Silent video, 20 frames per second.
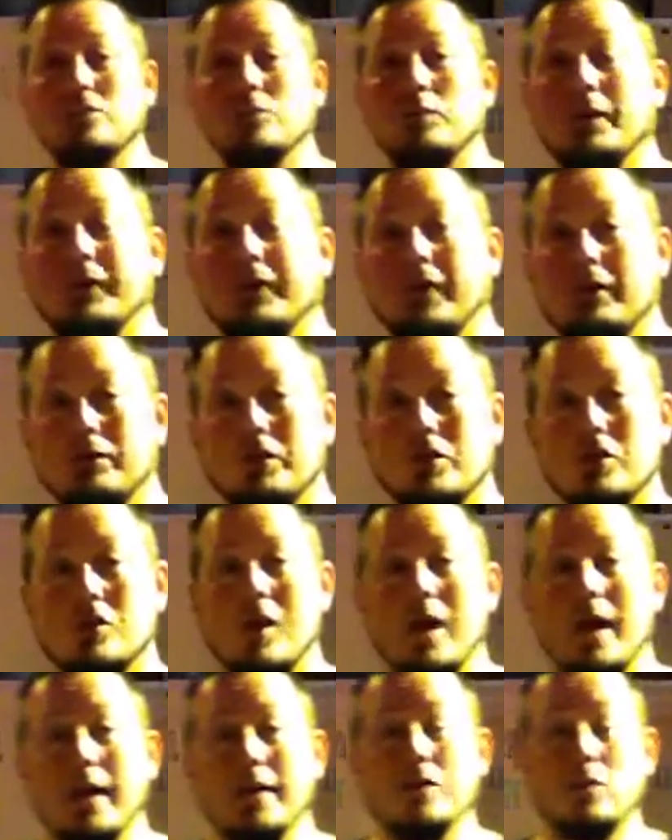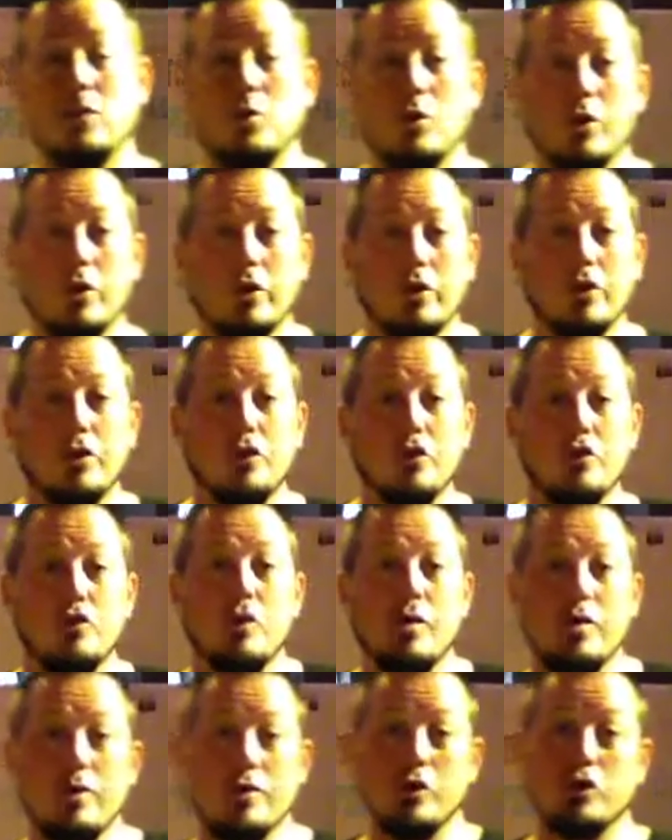is what they were trying to work
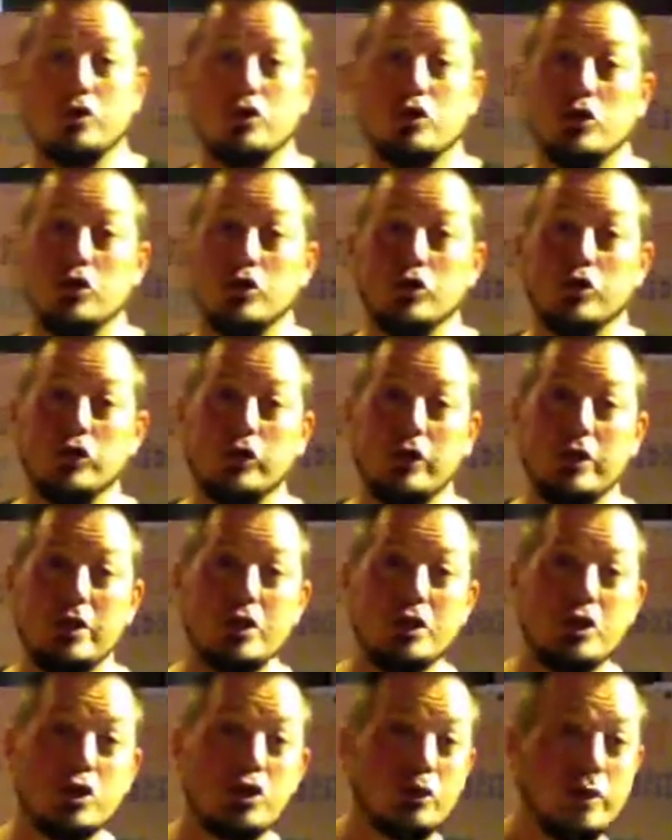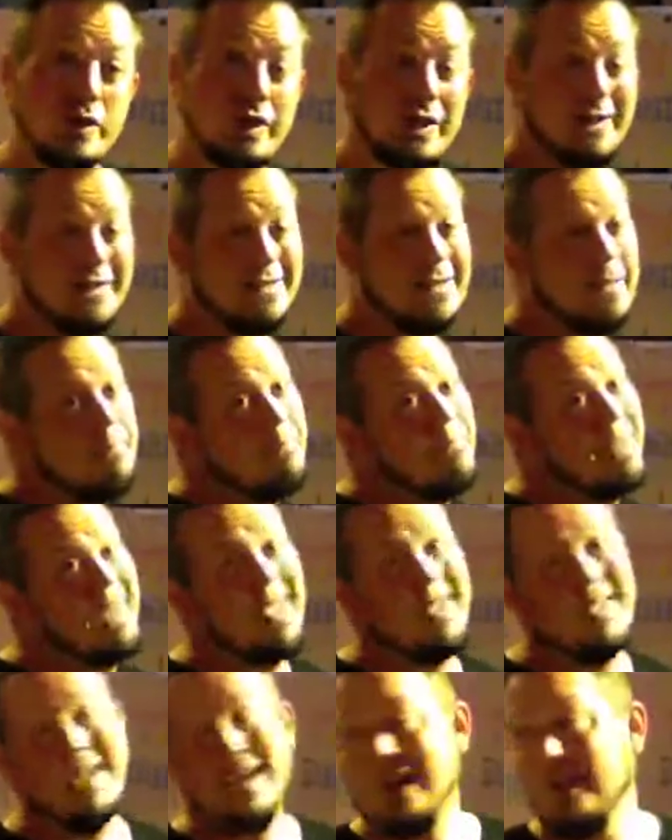through in those early creeds.
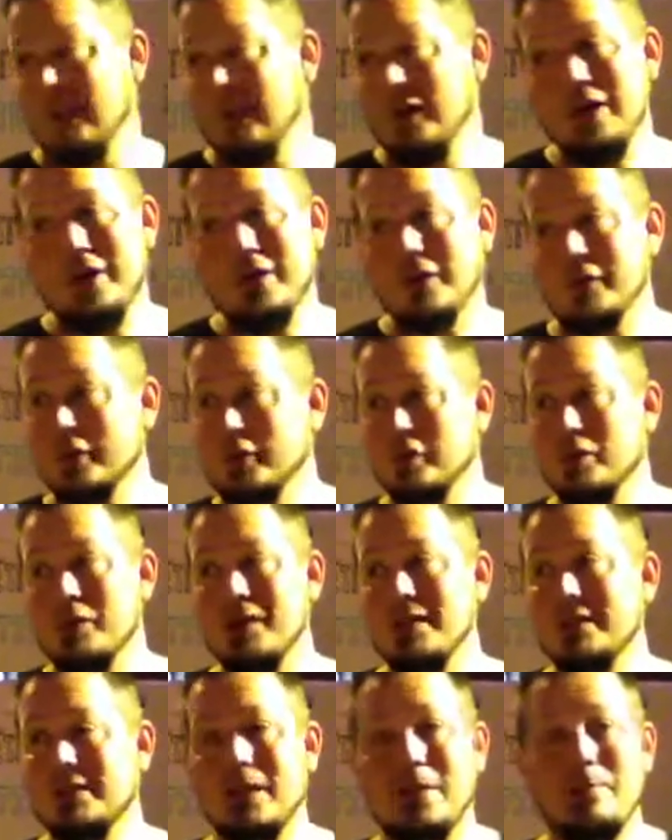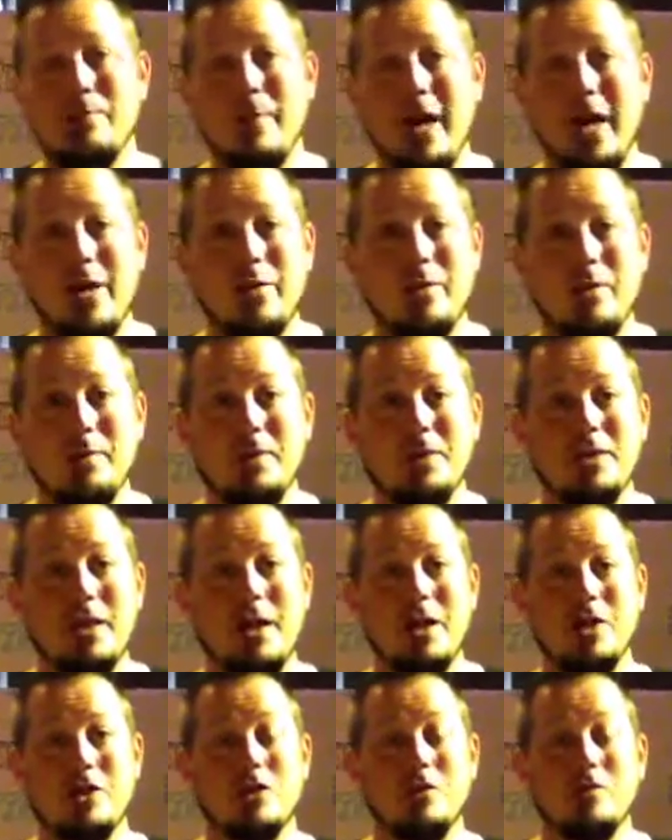Now, the creeds get a bad
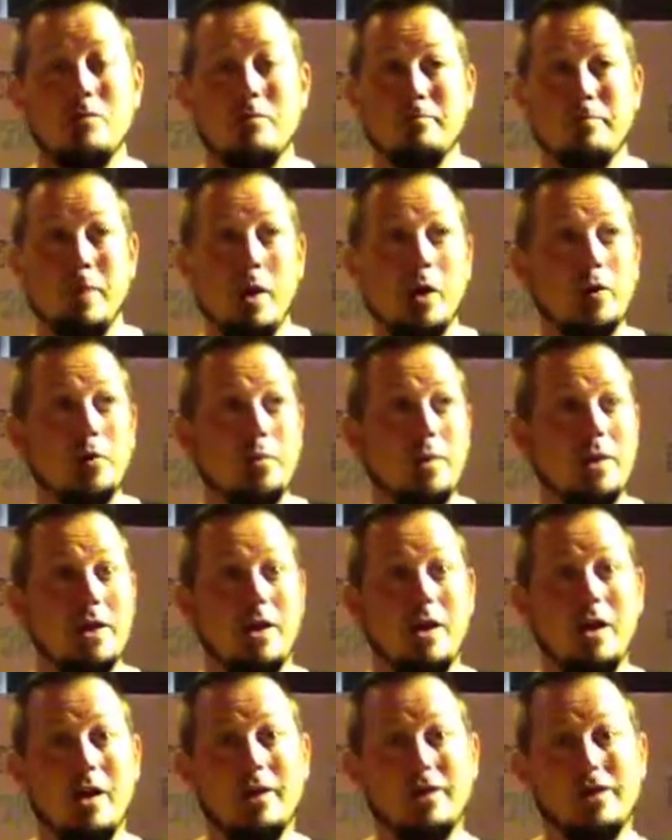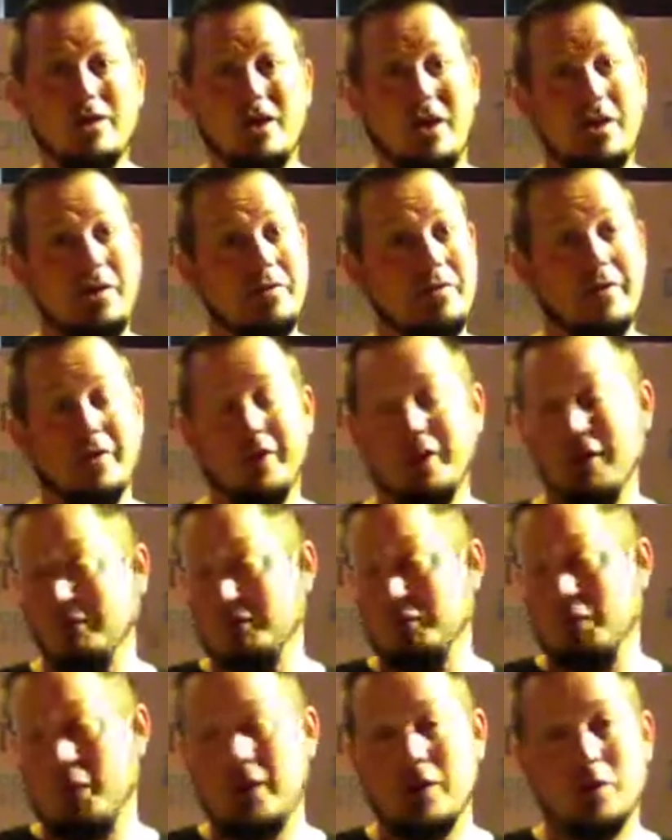reputation both because of the,
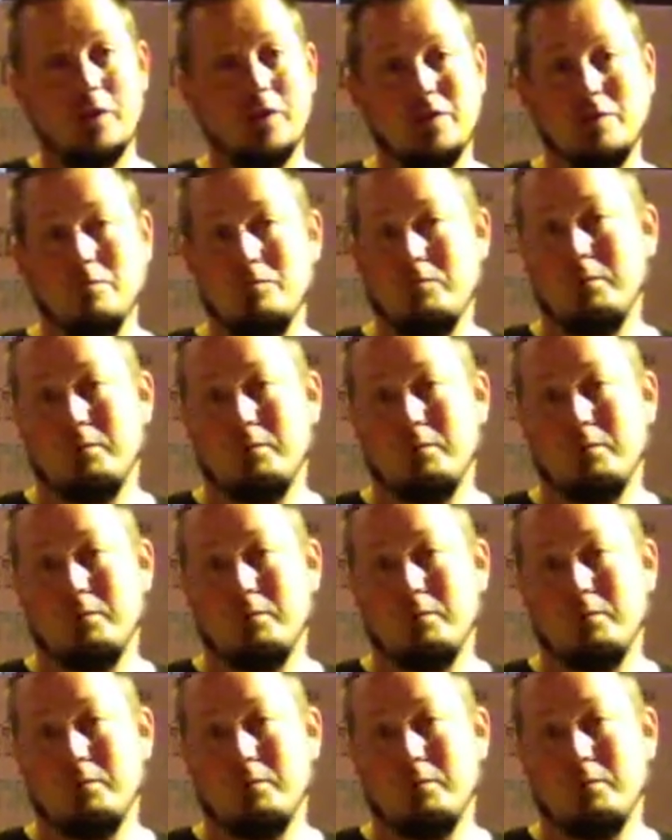whether it was